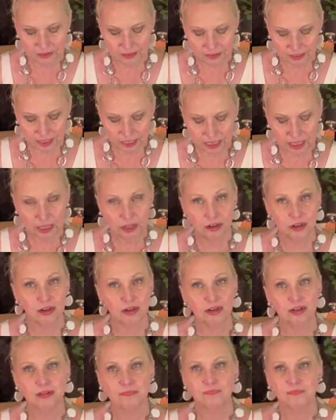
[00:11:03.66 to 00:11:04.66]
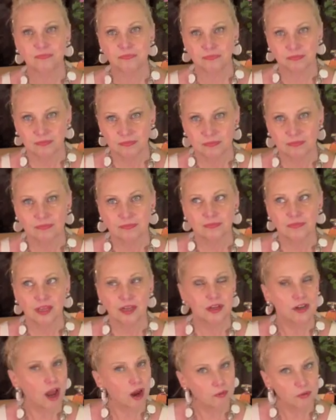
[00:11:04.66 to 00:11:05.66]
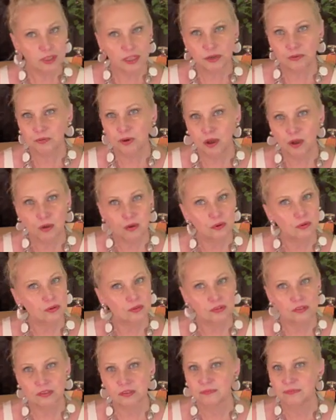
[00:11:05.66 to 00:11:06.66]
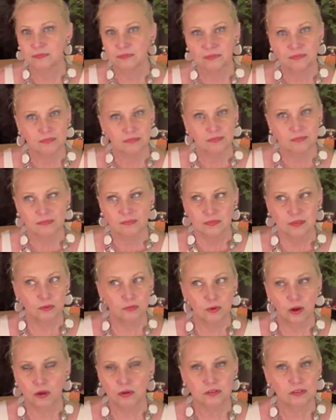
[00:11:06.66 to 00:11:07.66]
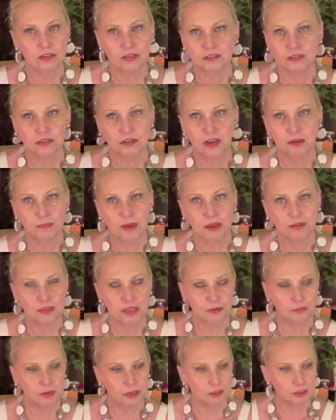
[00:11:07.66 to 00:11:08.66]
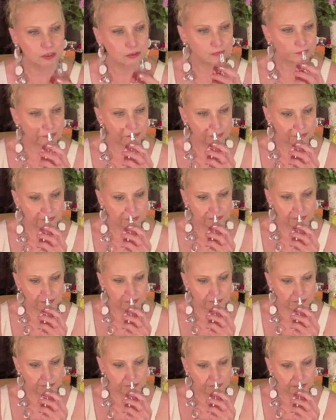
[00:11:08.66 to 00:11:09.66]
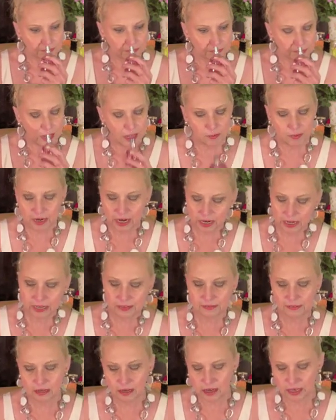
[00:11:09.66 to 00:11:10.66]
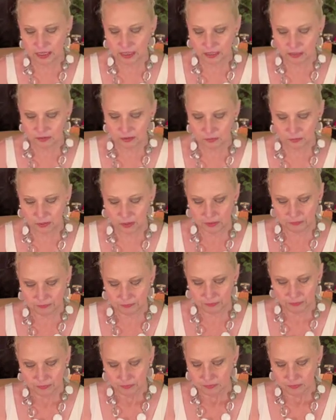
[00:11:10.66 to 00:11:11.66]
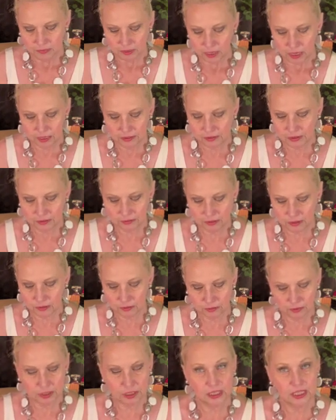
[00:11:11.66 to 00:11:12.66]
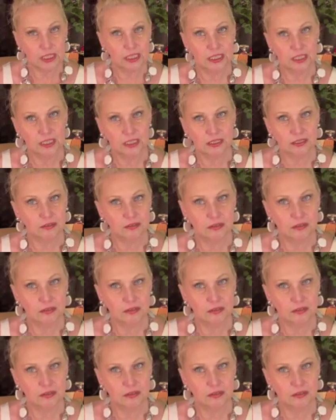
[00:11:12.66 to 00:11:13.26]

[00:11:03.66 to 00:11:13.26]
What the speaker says: linear, not really rose. The rose doesn't come out that much. I mean, I guess it kind of does, but it doesn't really